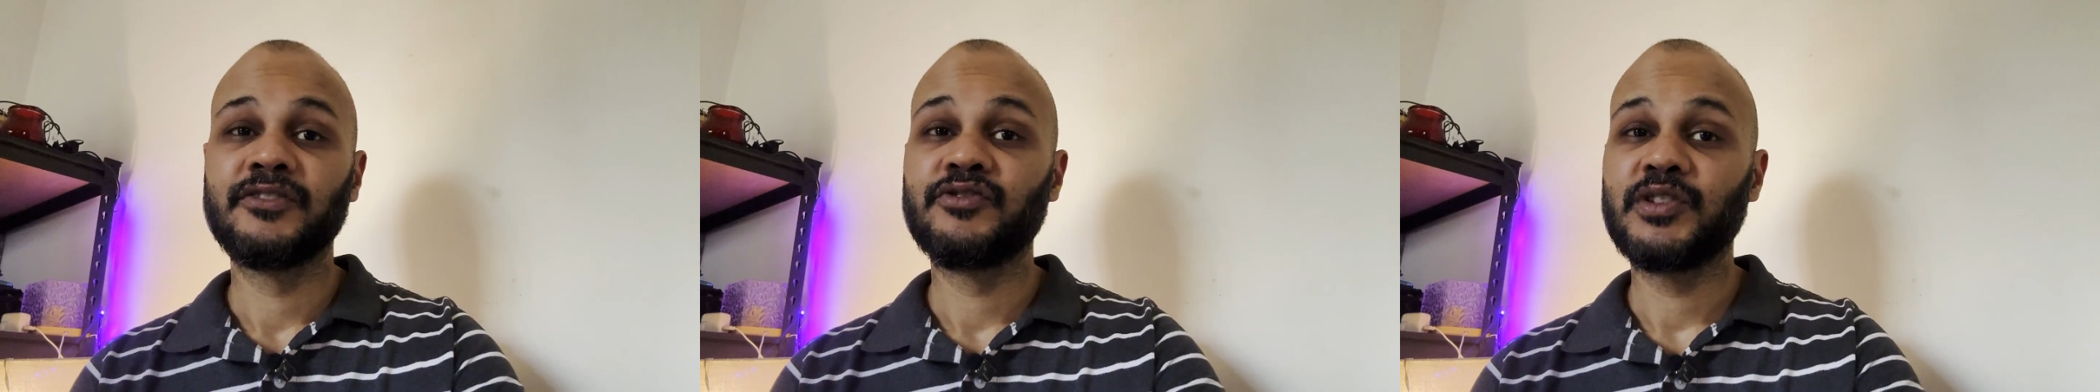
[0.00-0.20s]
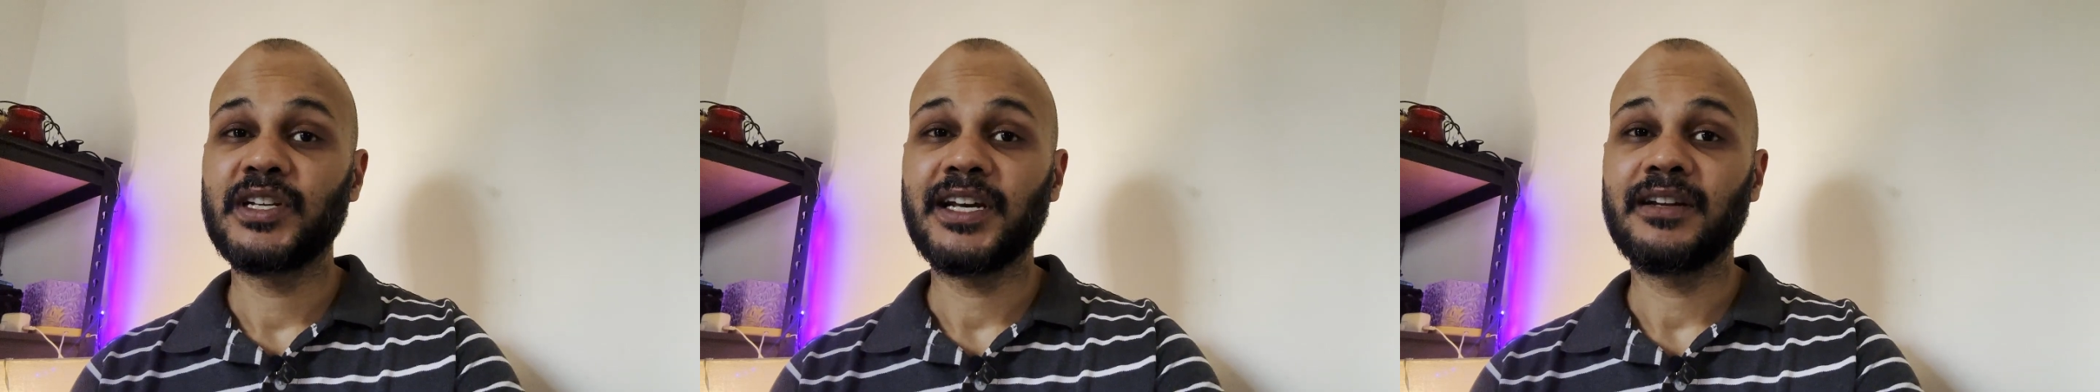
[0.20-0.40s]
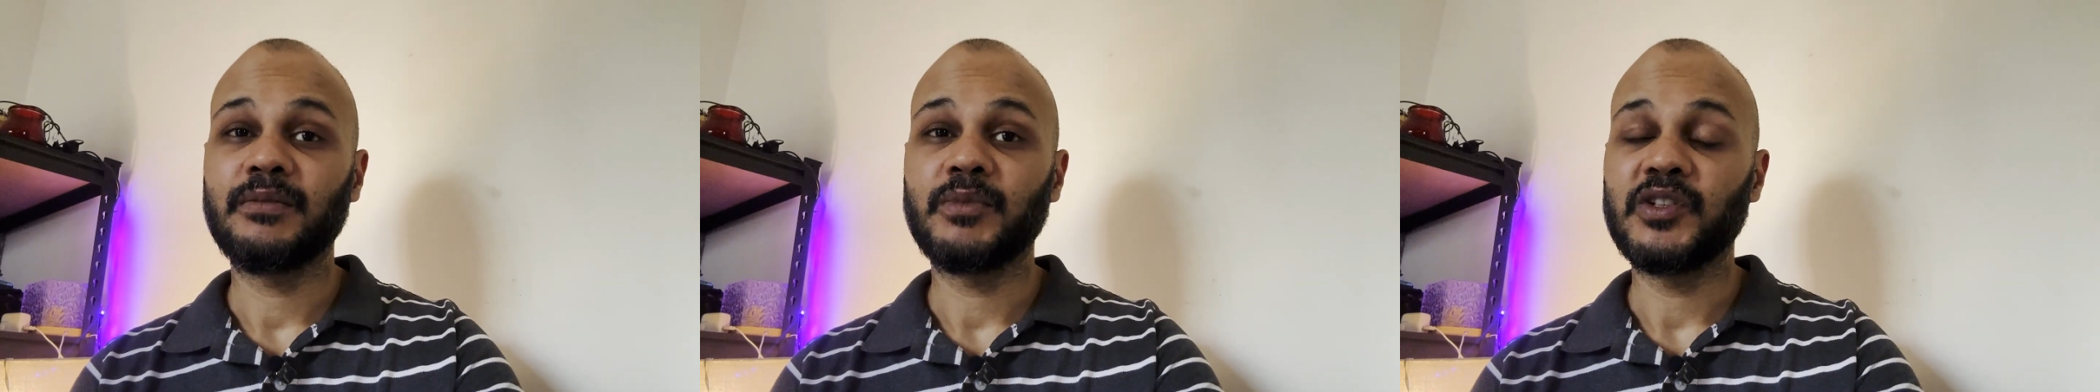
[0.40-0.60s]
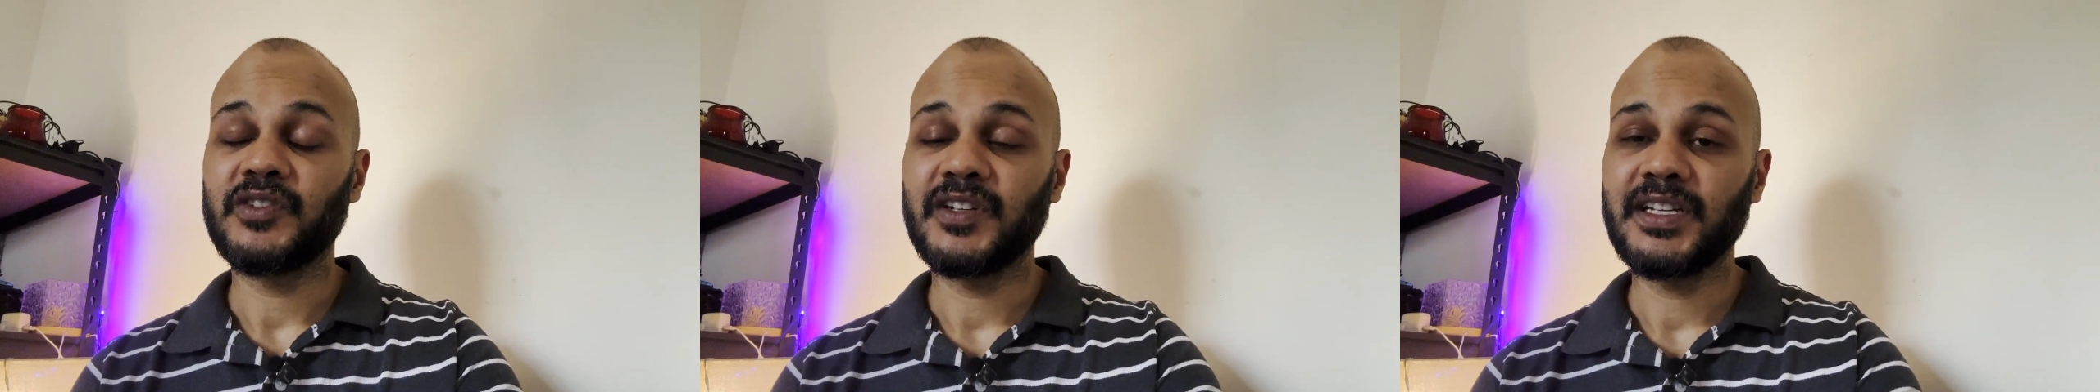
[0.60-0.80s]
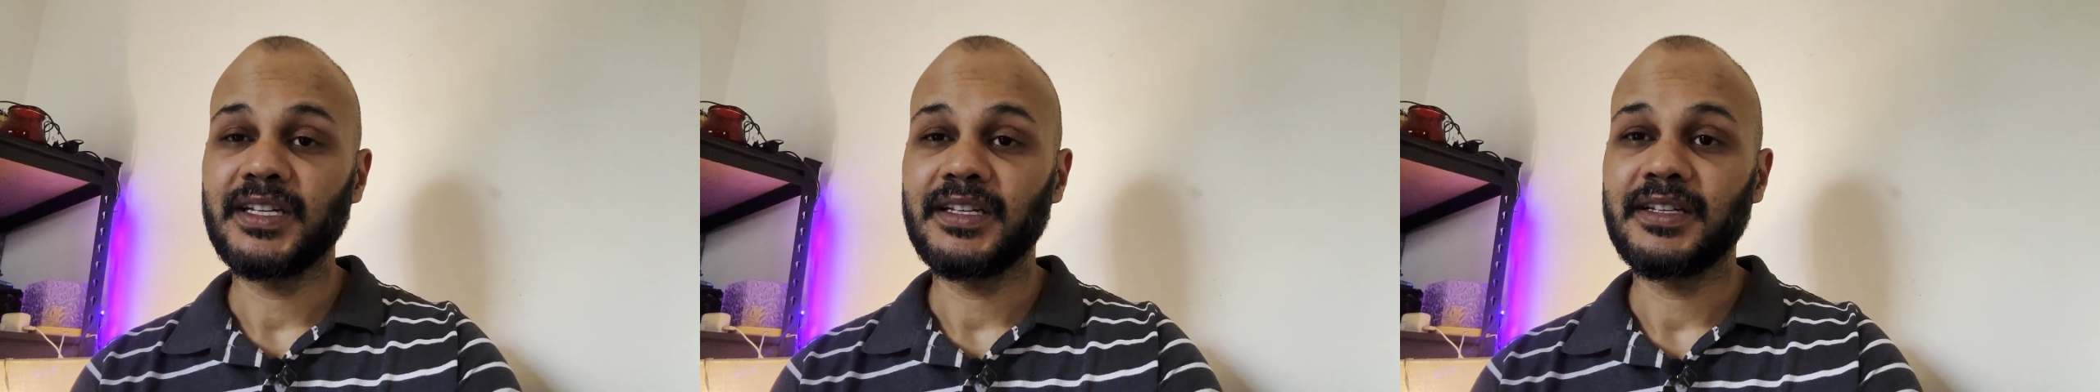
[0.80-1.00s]
Chair number
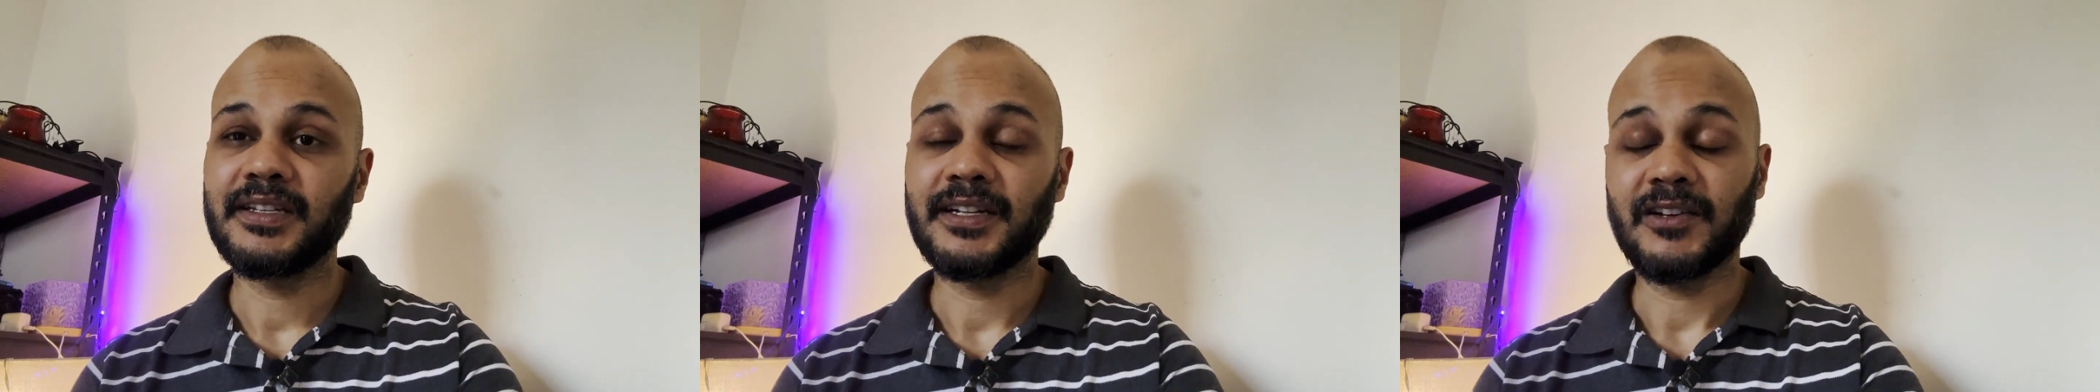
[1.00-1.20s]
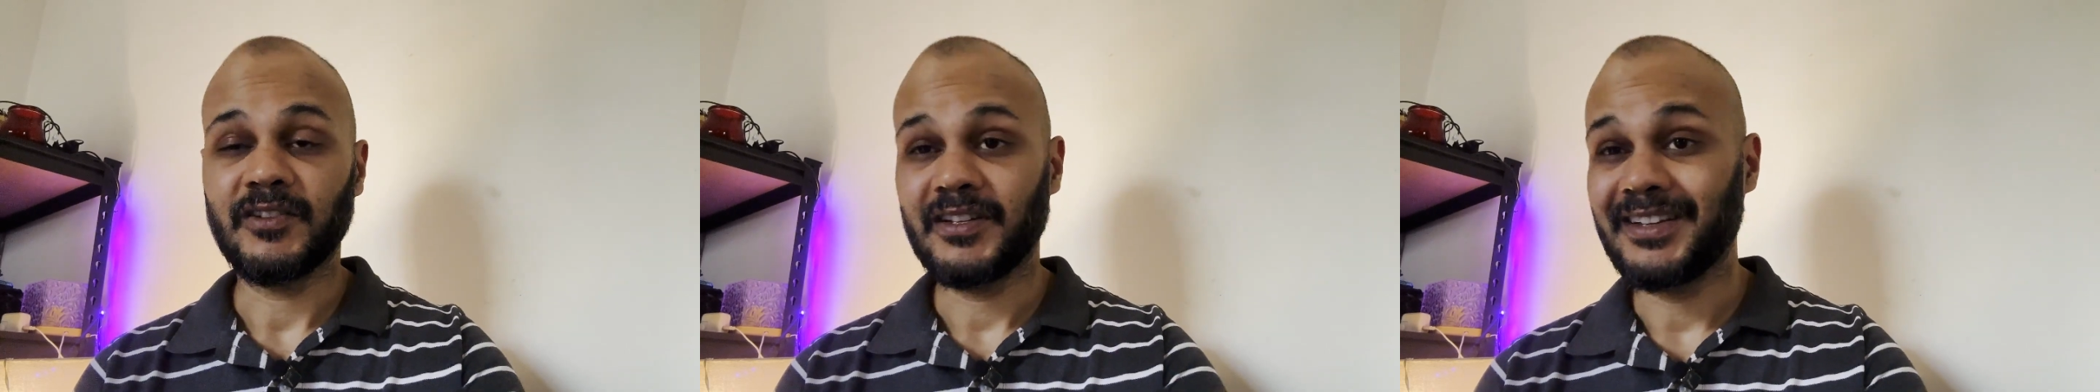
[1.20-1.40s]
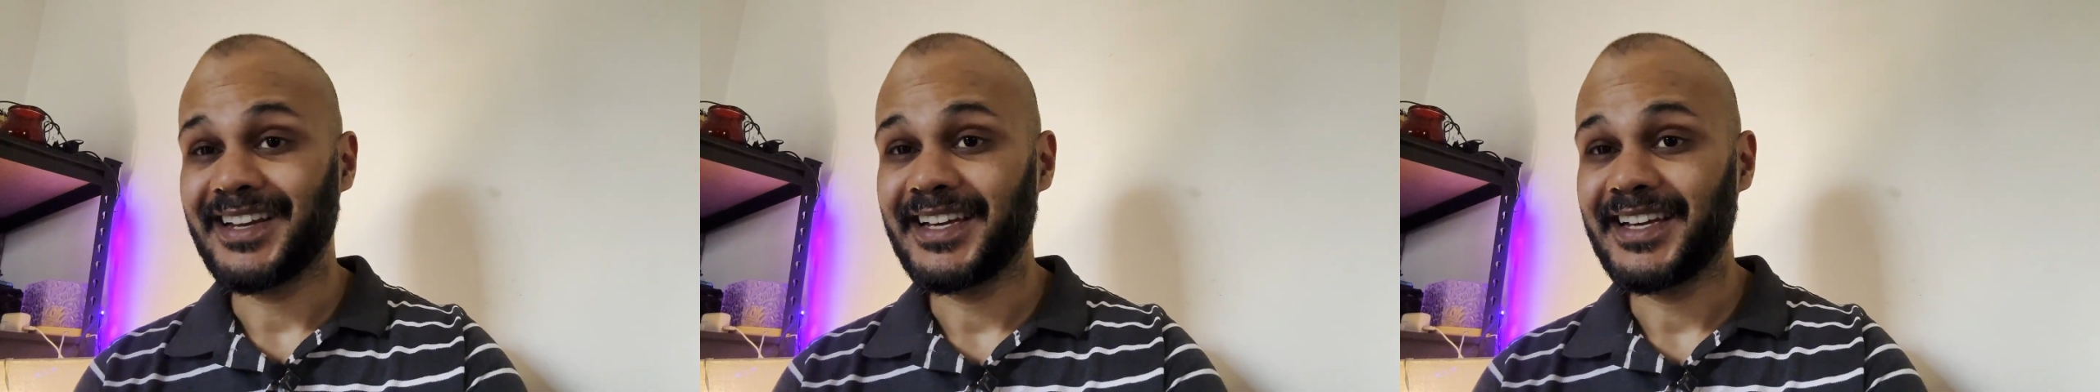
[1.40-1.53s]
3. Now the